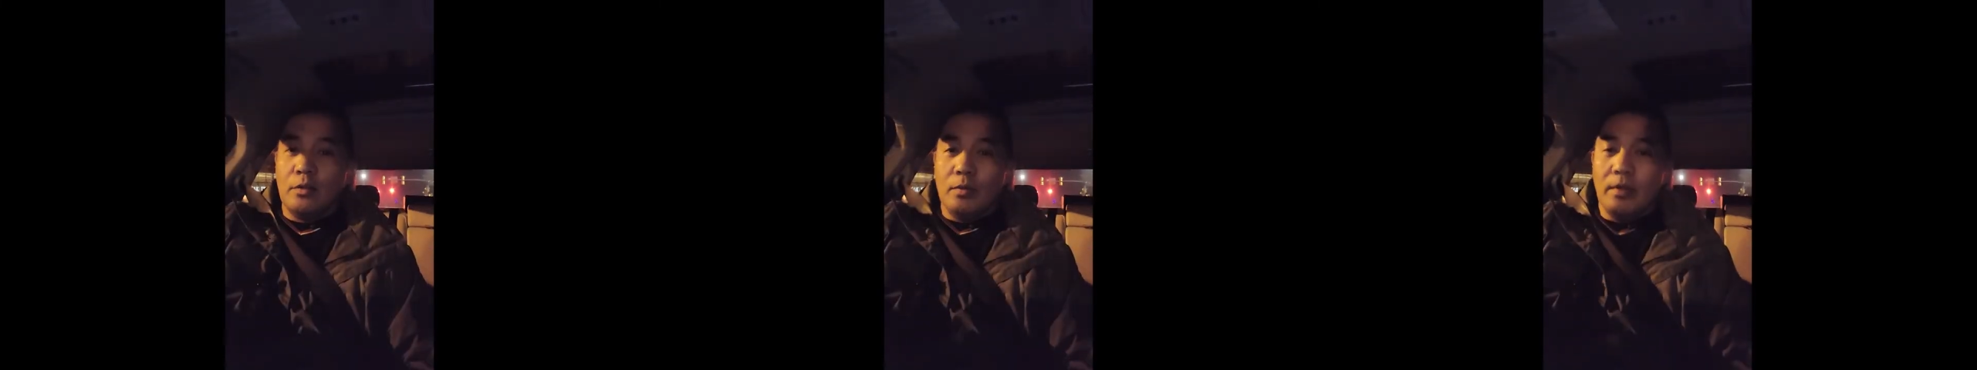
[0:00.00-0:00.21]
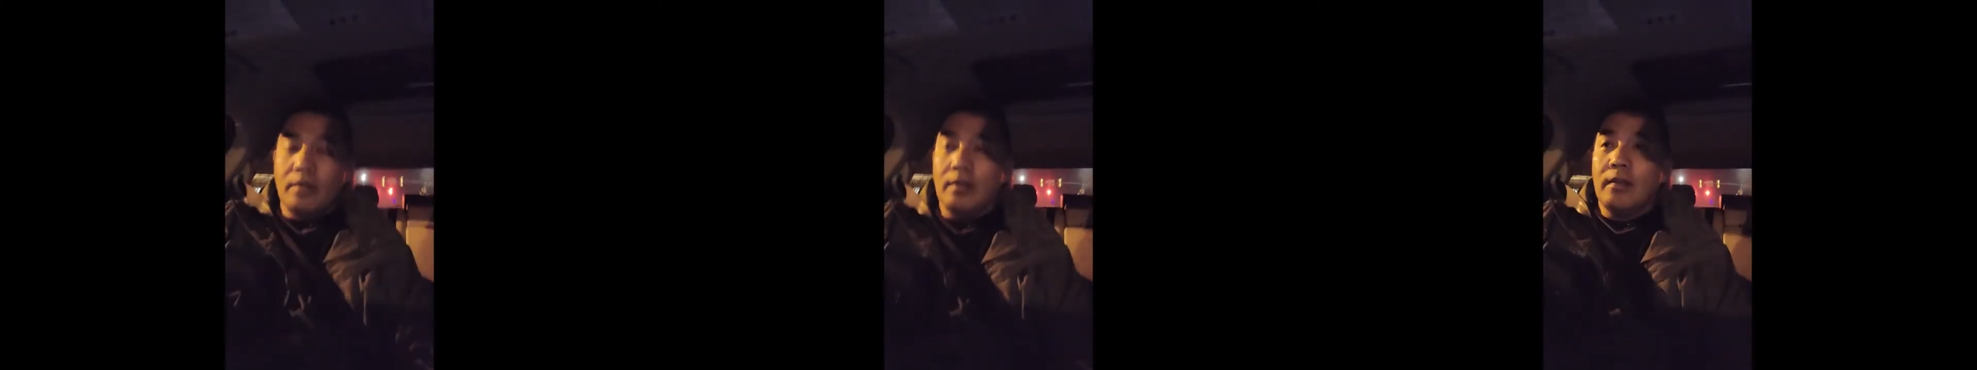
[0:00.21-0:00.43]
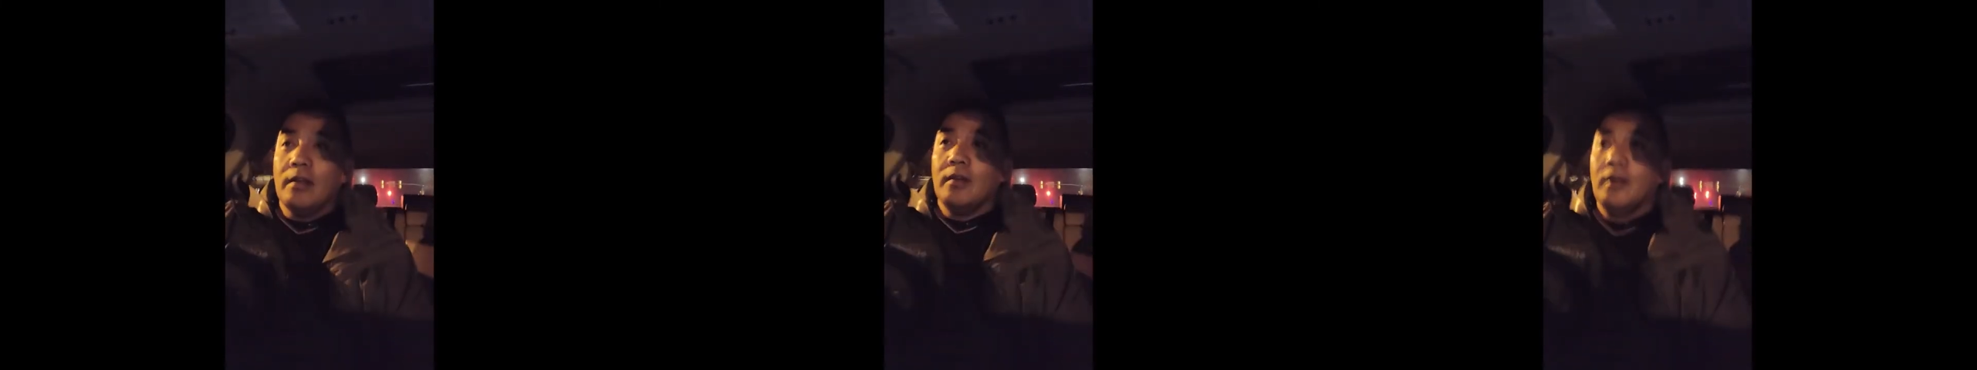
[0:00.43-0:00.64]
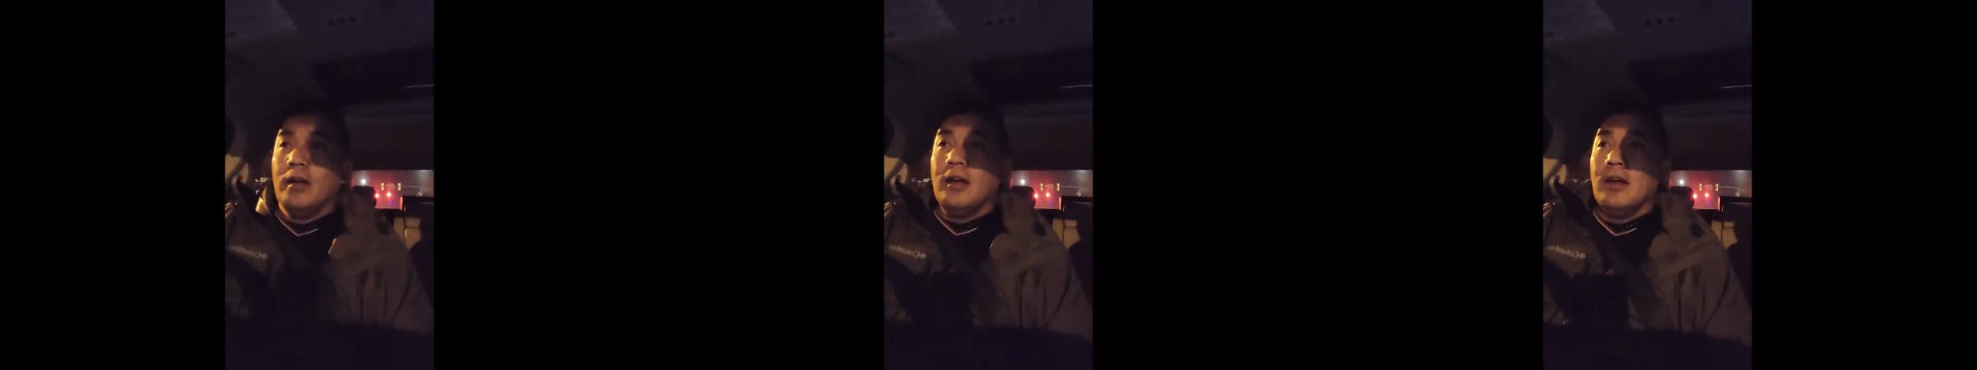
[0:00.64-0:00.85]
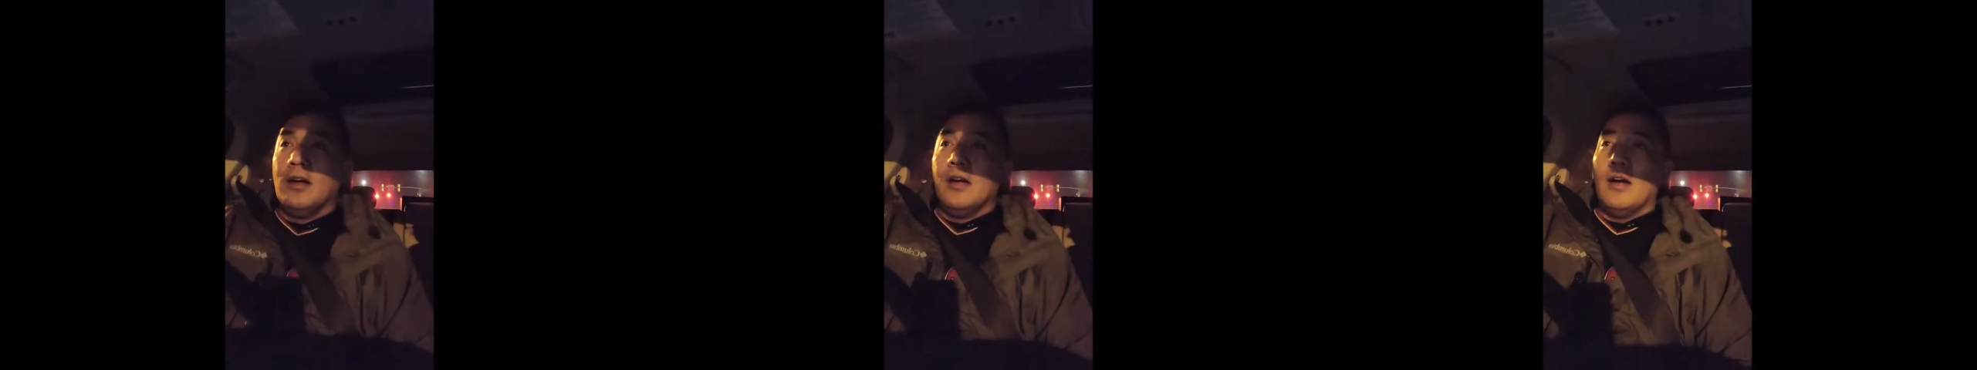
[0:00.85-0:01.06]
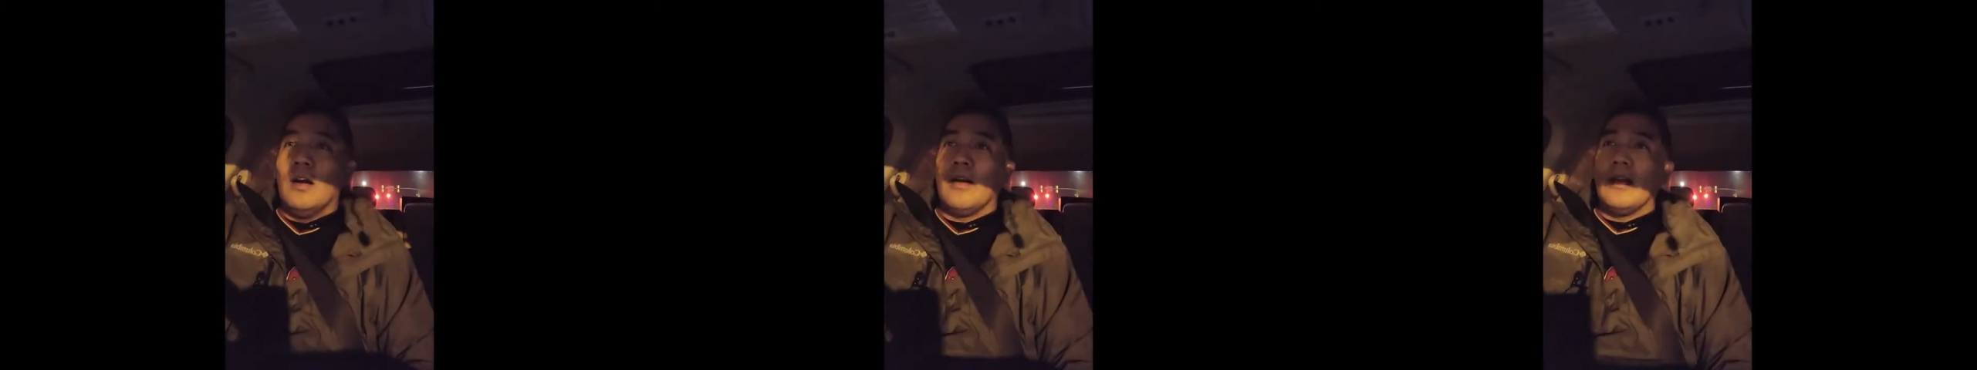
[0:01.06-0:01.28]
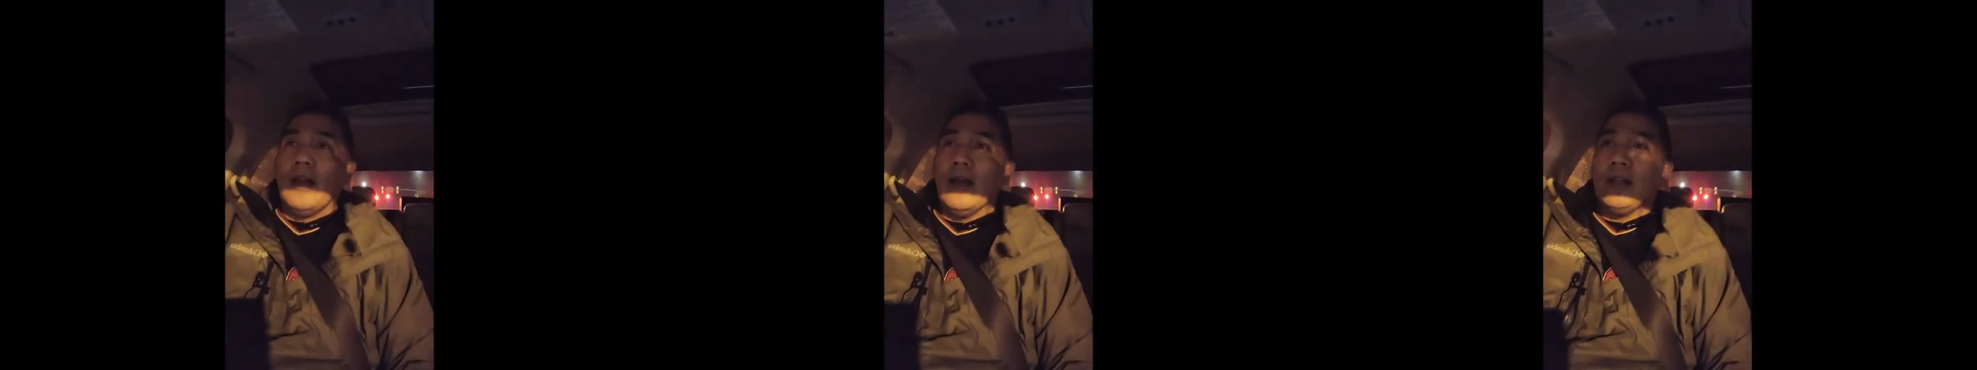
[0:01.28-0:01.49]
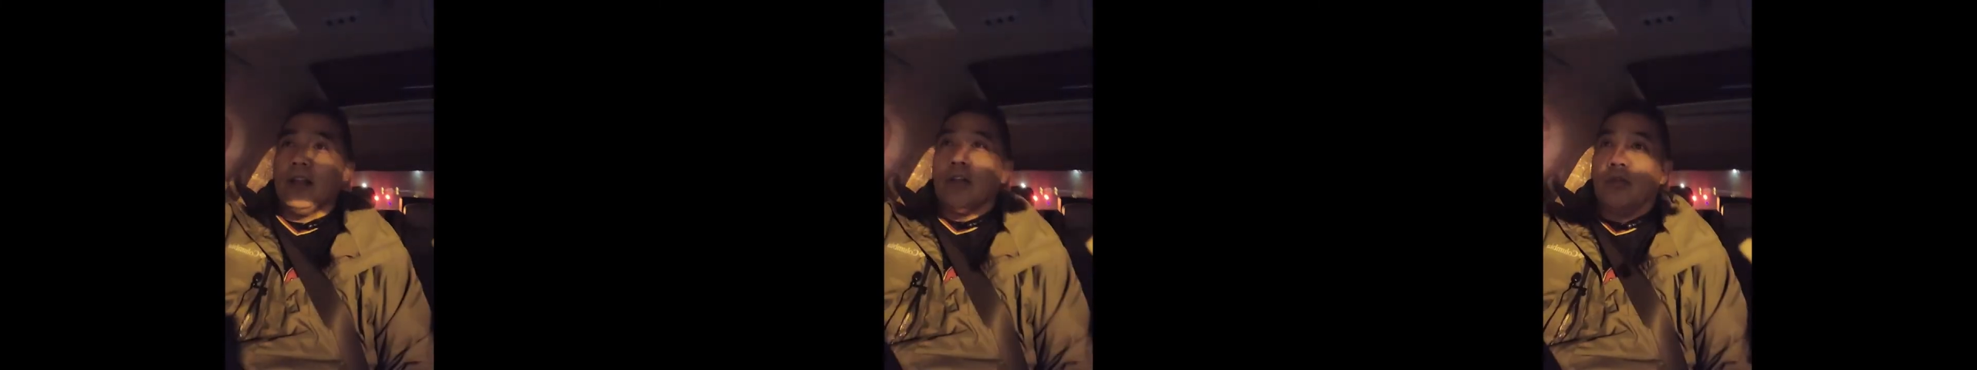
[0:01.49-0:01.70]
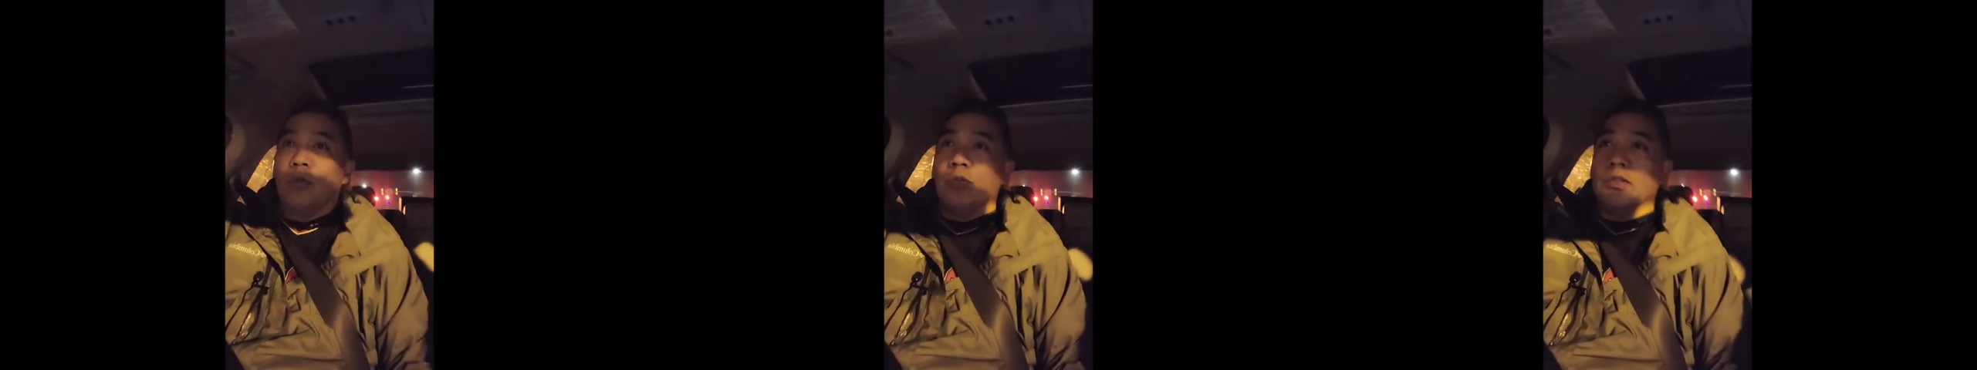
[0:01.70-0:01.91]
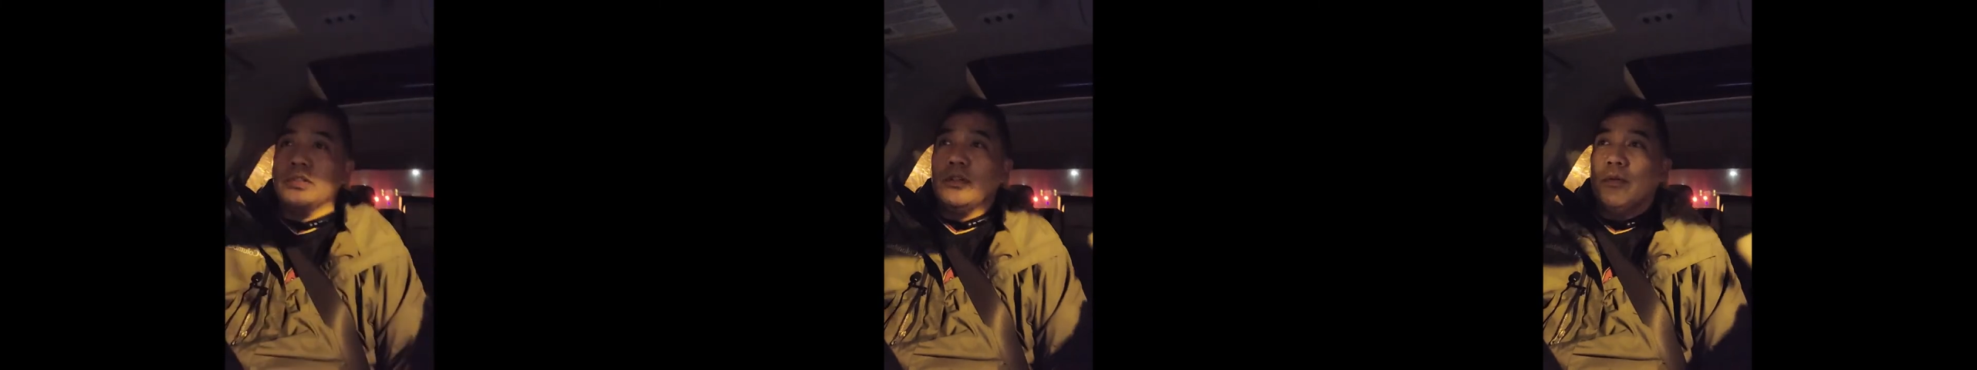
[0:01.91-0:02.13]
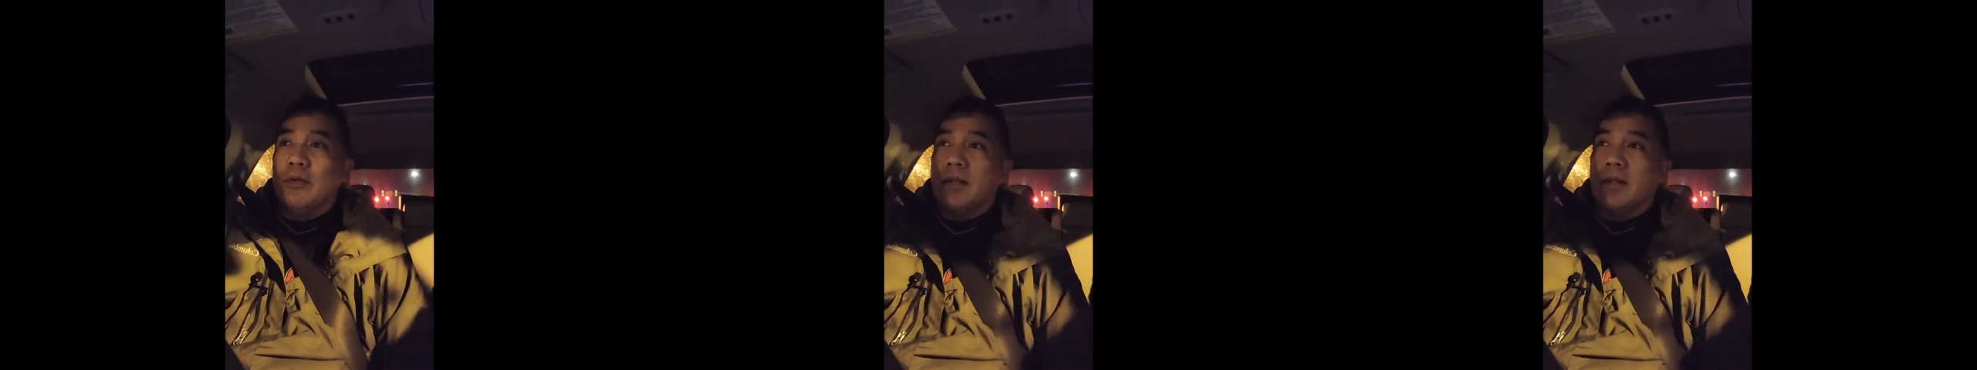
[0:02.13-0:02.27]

to the our Catholic roots through